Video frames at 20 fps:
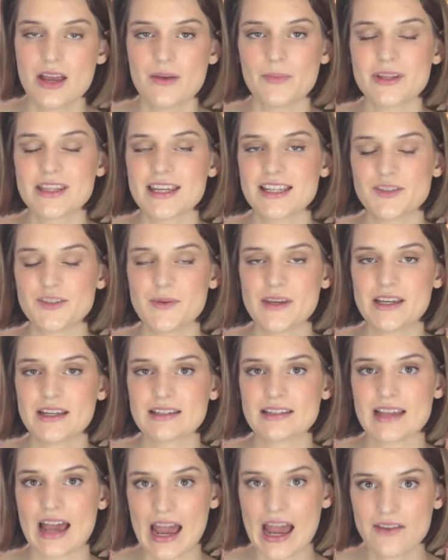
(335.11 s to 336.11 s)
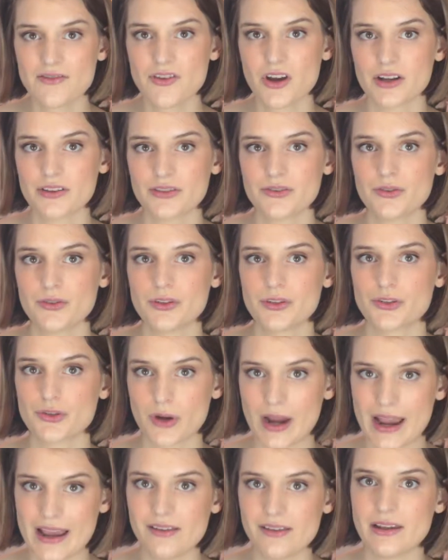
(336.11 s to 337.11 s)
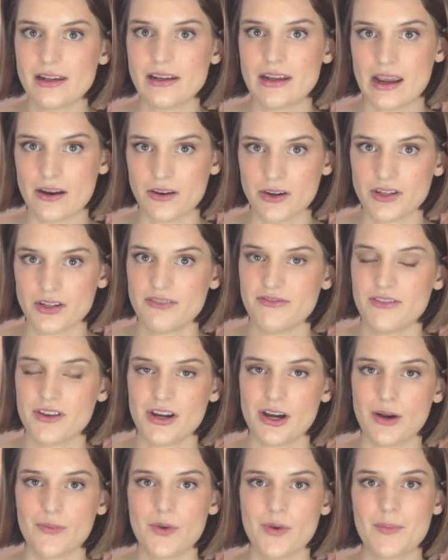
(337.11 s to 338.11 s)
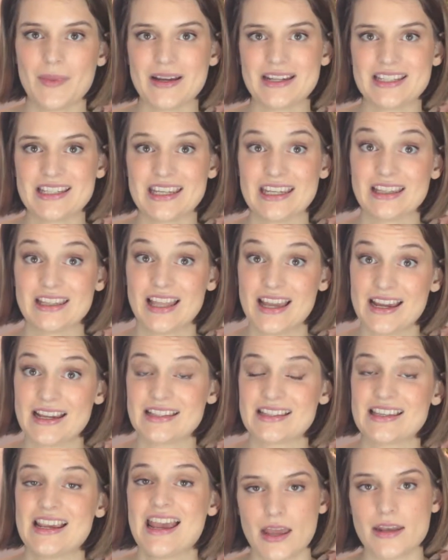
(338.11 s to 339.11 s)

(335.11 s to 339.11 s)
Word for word: but that's because I've gone through the trial and error to figure out what my skin likes